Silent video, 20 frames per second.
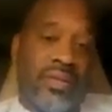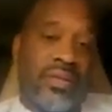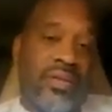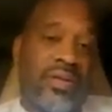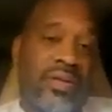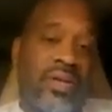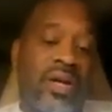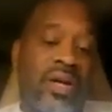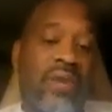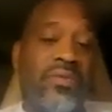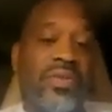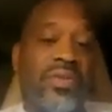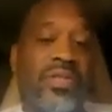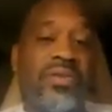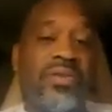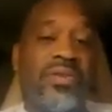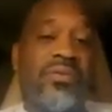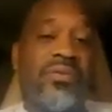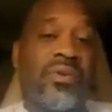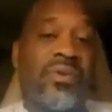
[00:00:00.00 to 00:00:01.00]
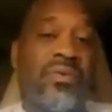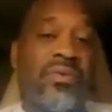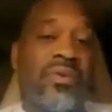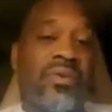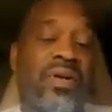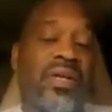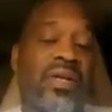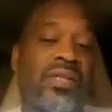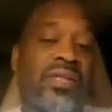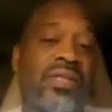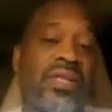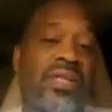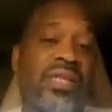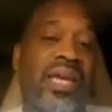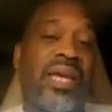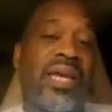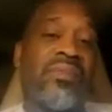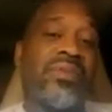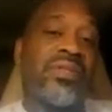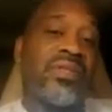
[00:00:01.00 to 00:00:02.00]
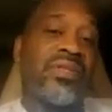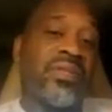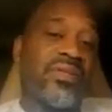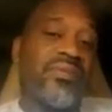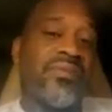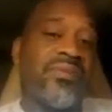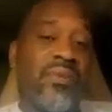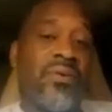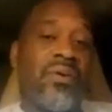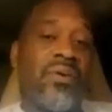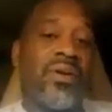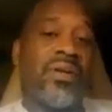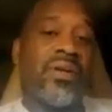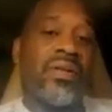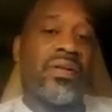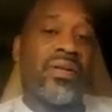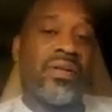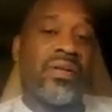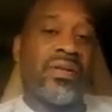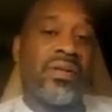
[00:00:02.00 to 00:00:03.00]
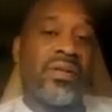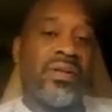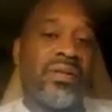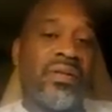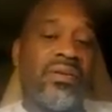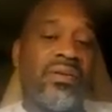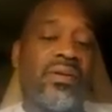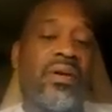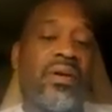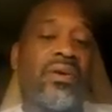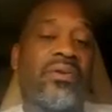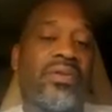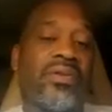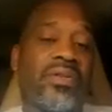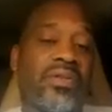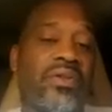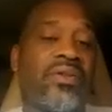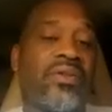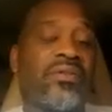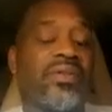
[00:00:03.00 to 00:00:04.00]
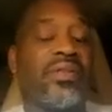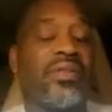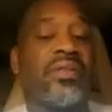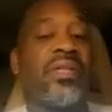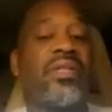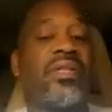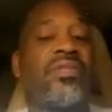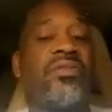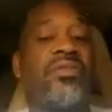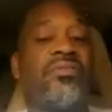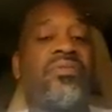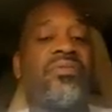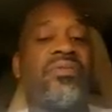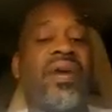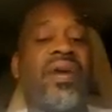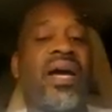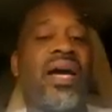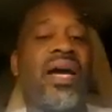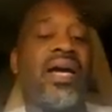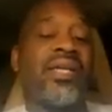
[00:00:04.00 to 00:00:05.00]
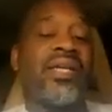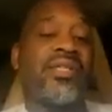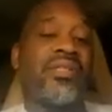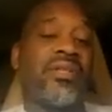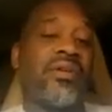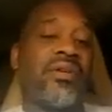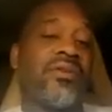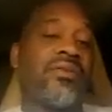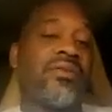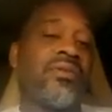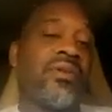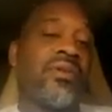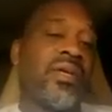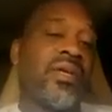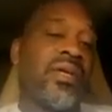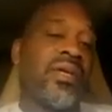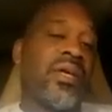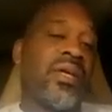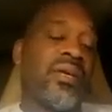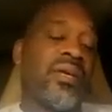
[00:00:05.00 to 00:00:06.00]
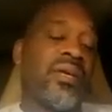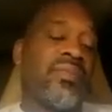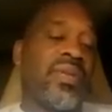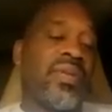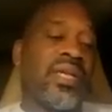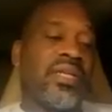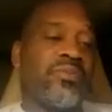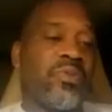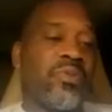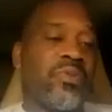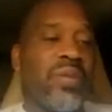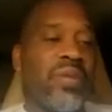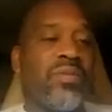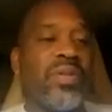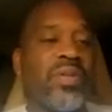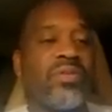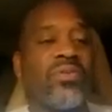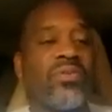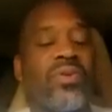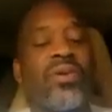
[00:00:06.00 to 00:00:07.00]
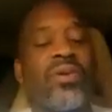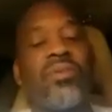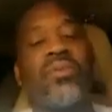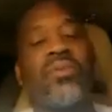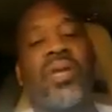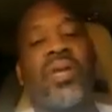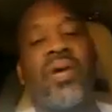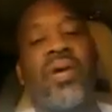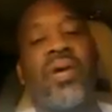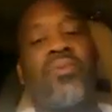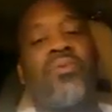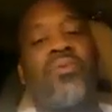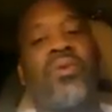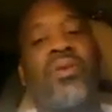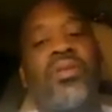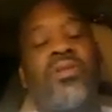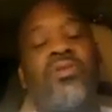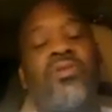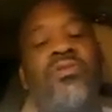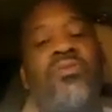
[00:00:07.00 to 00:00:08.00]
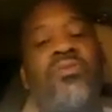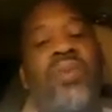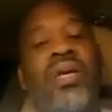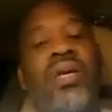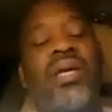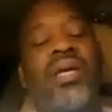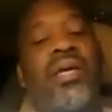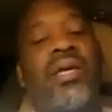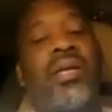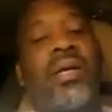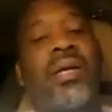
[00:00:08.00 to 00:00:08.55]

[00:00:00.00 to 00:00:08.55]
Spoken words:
hook up with you for the ones that's able to afford, the services that you provide. So, but that's pretty much what I wanted to do, man.